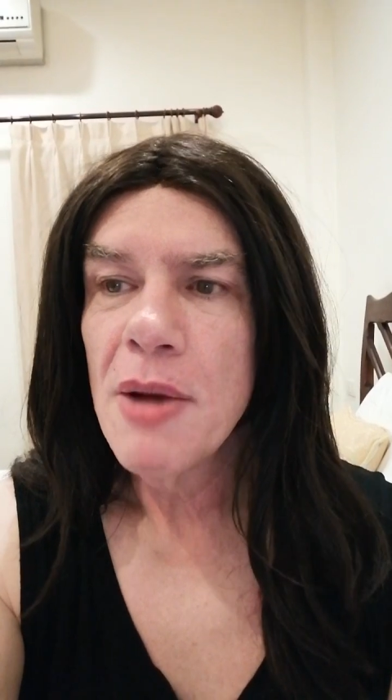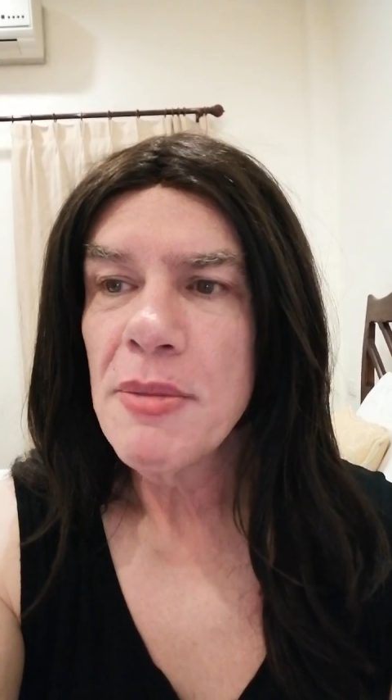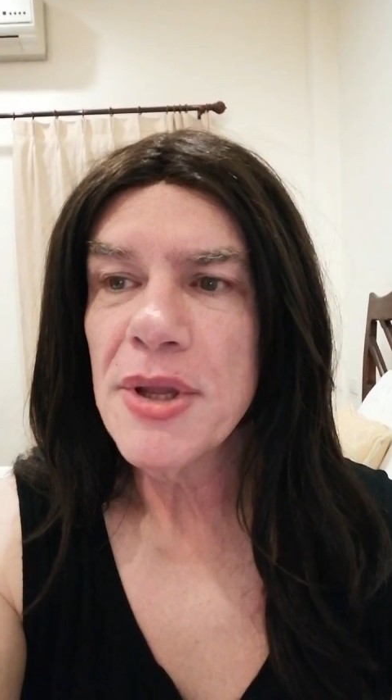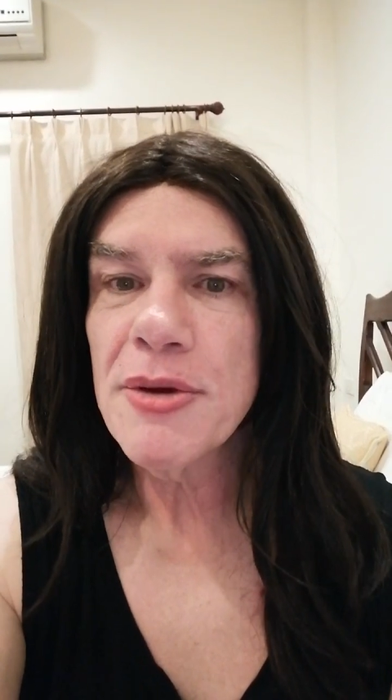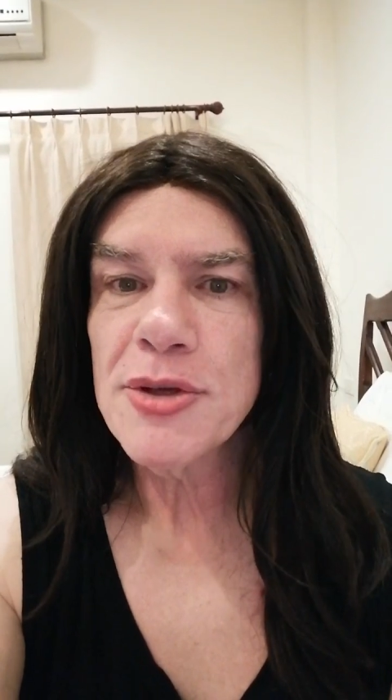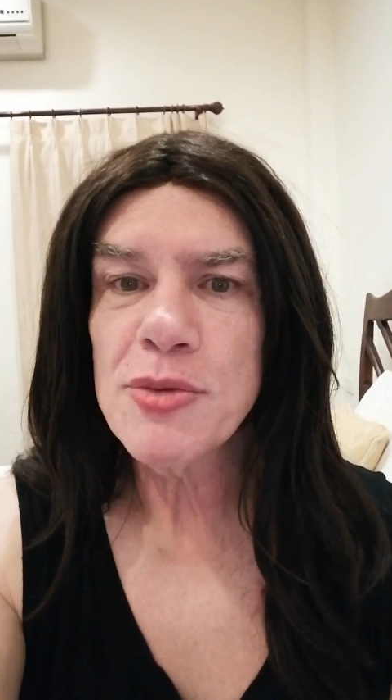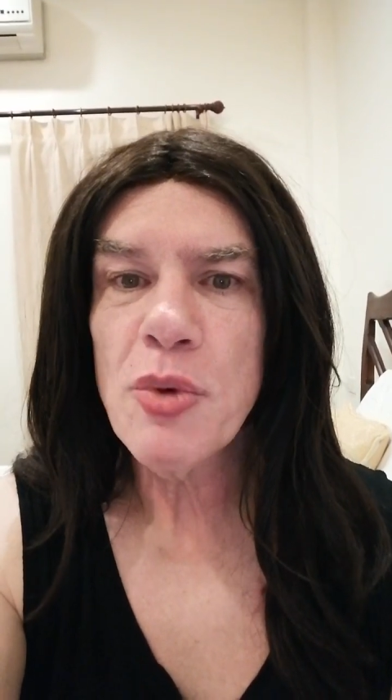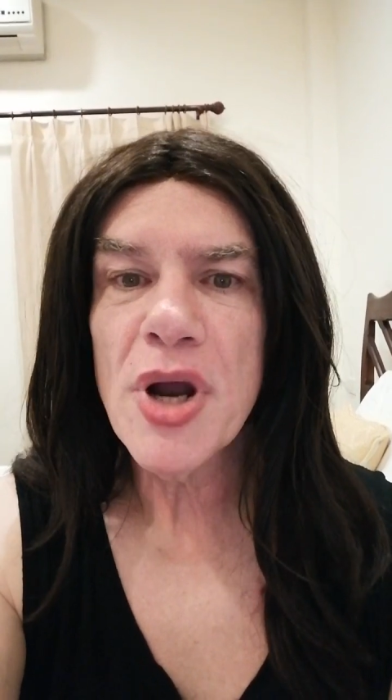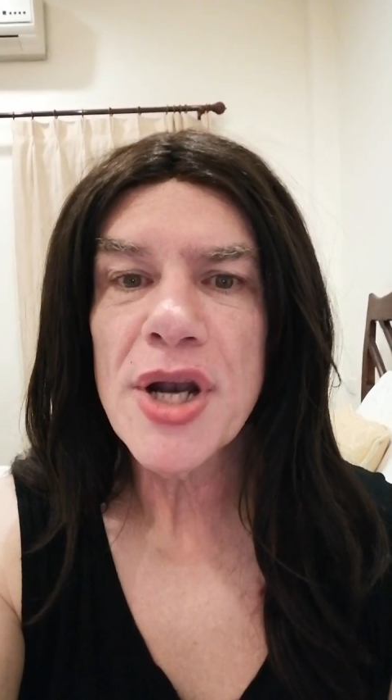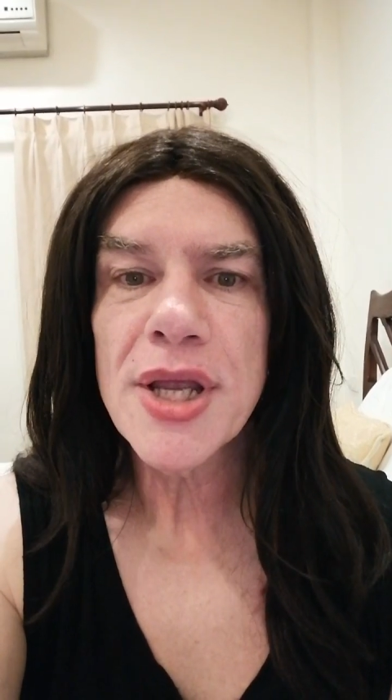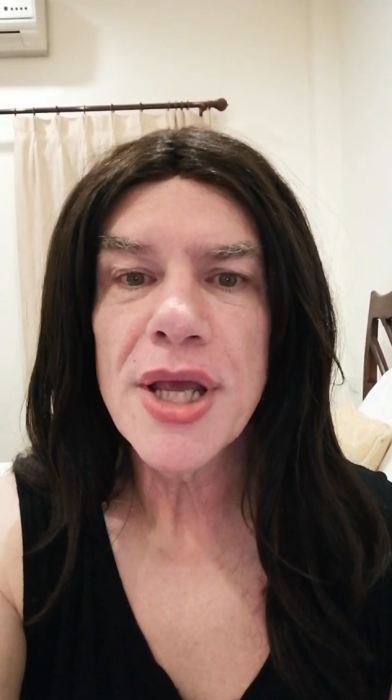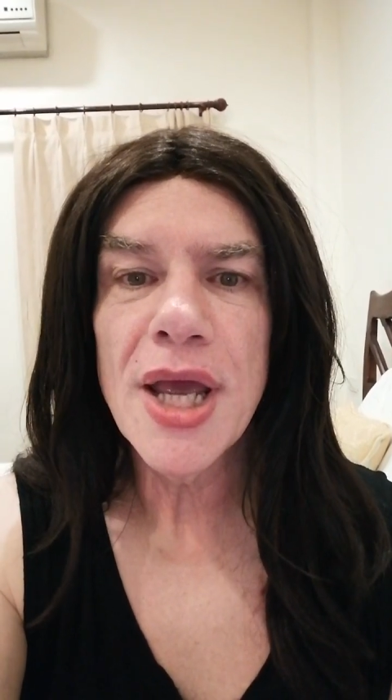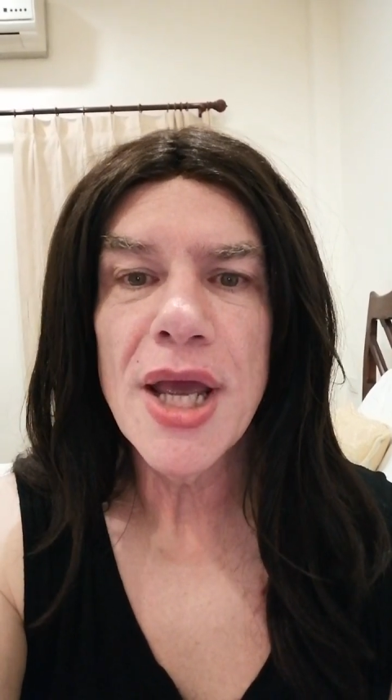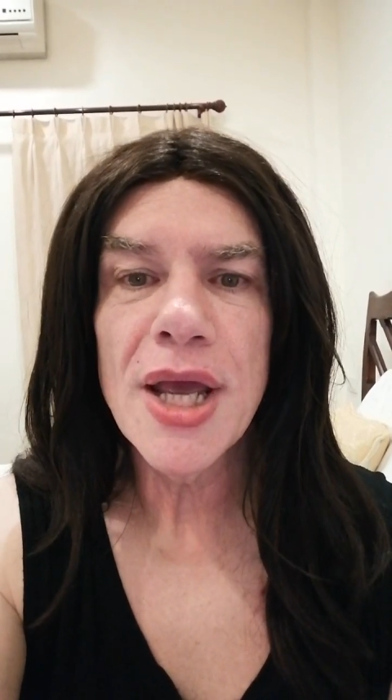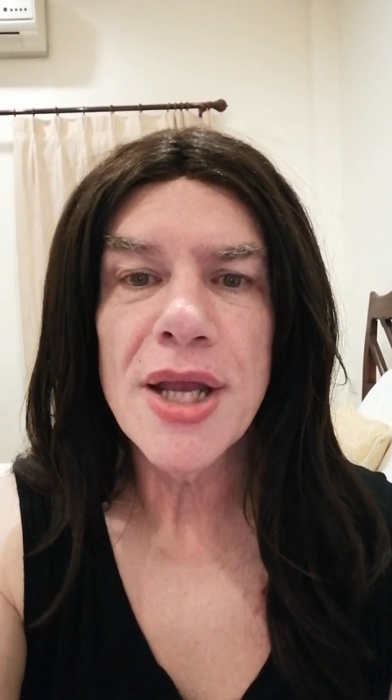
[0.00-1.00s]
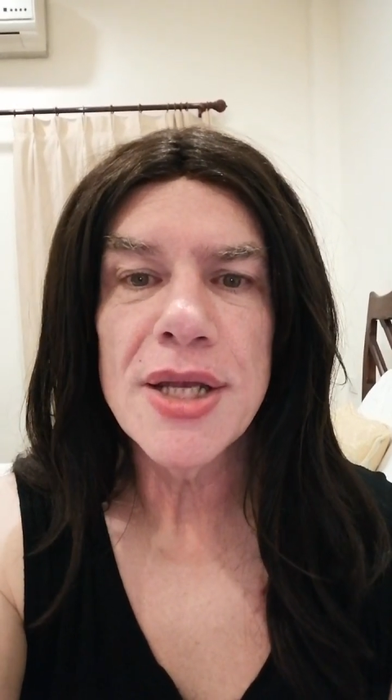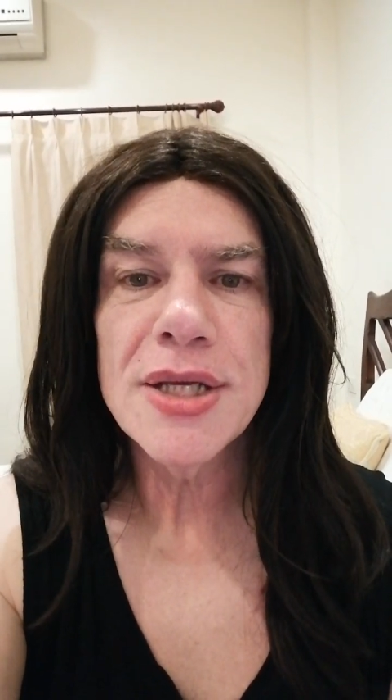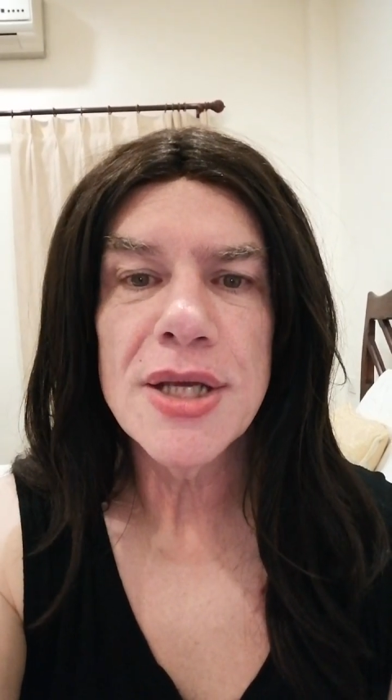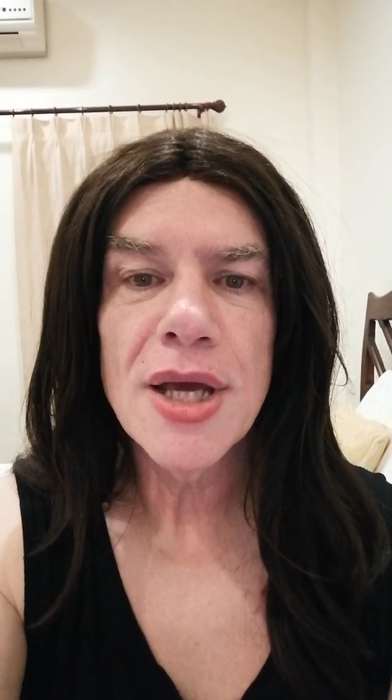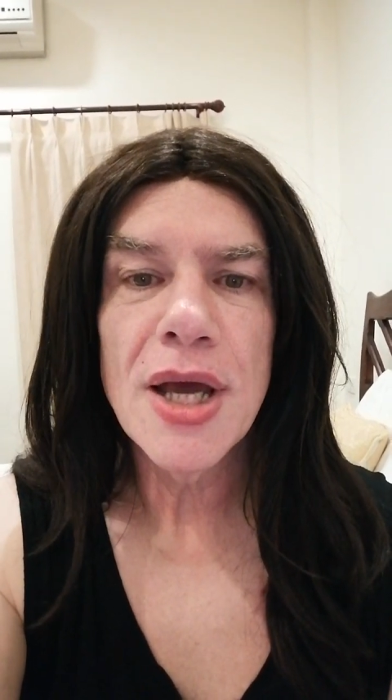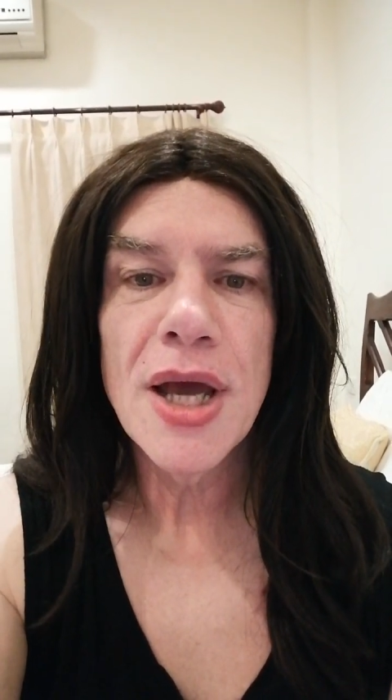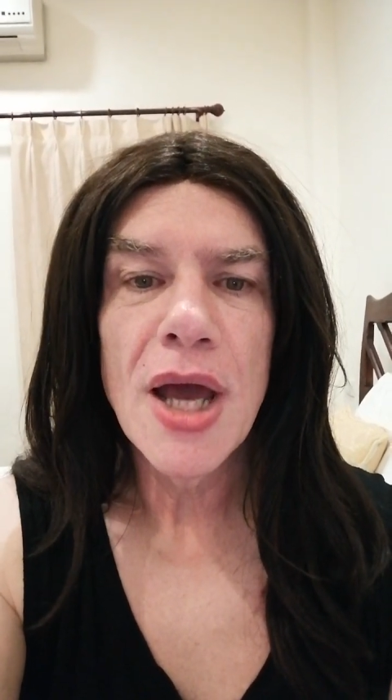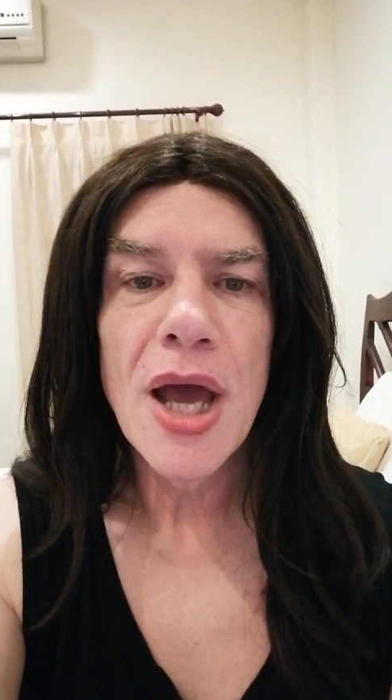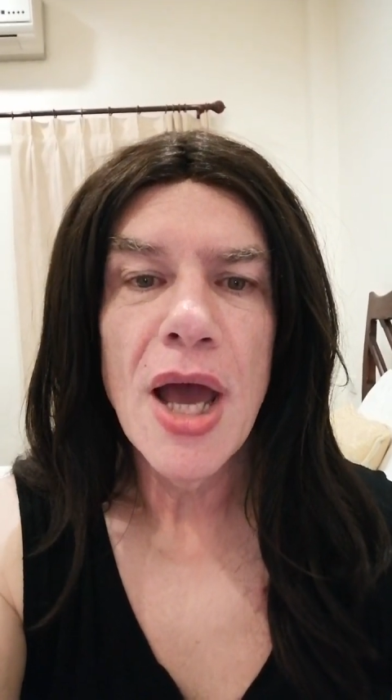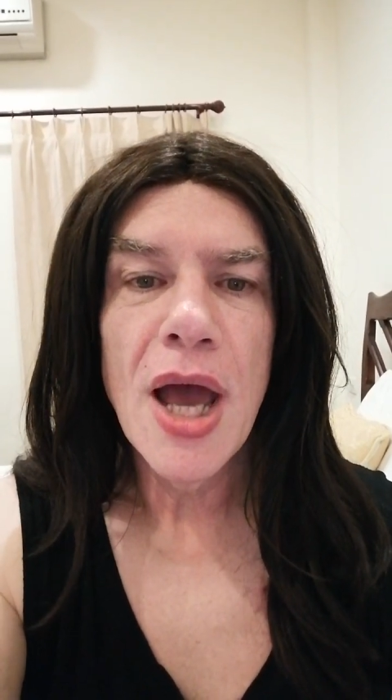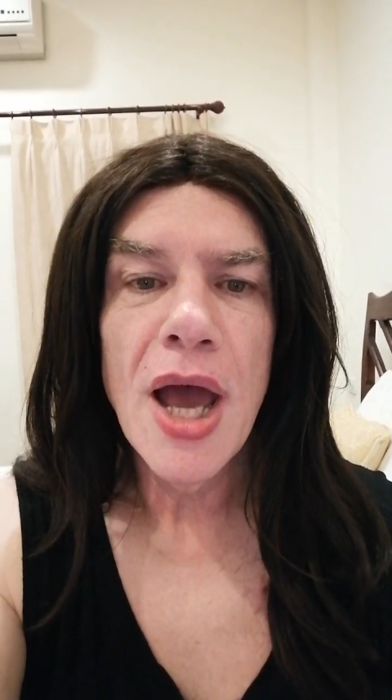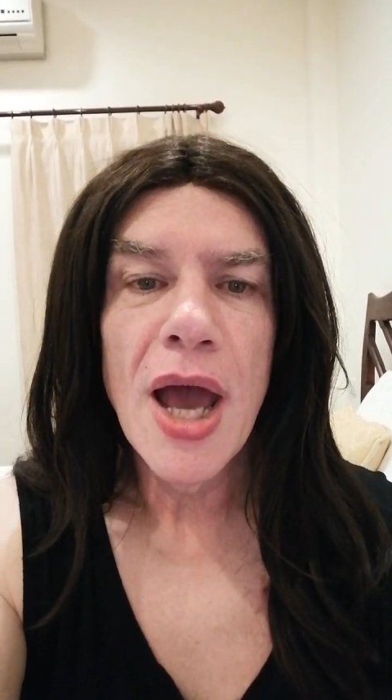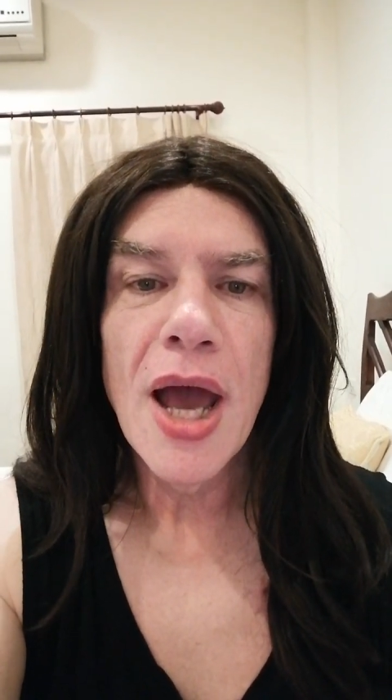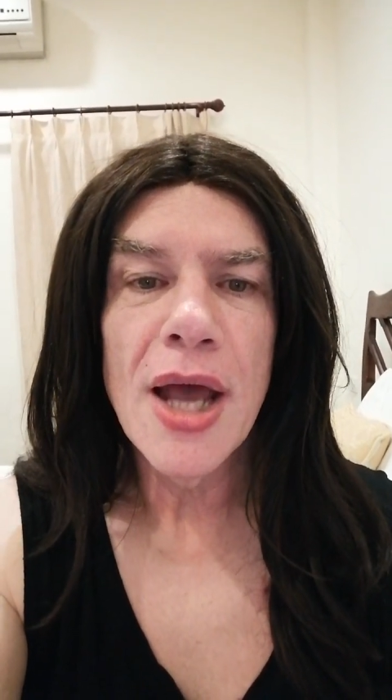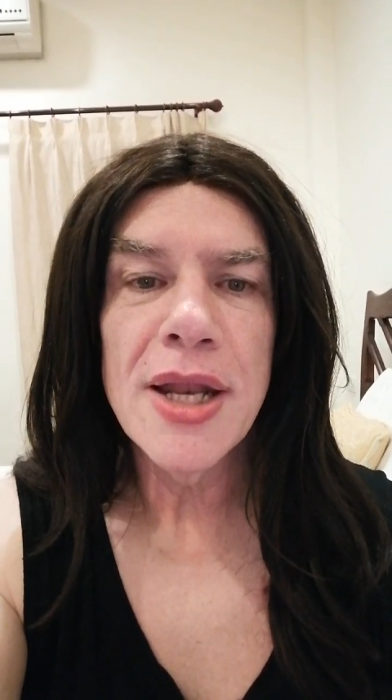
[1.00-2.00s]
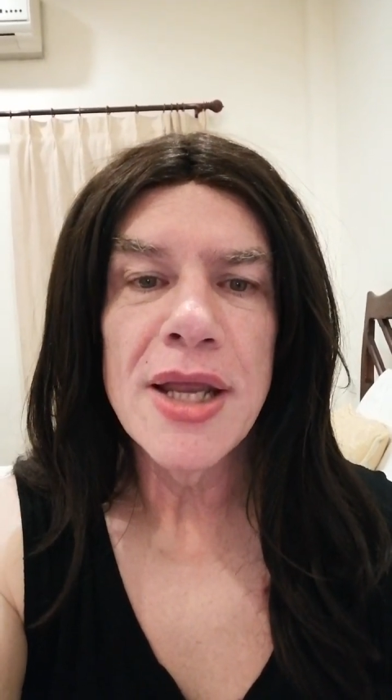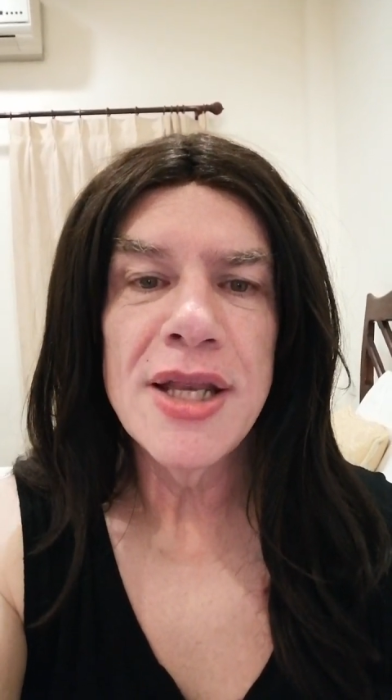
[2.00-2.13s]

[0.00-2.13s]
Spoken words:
But there was one kid, and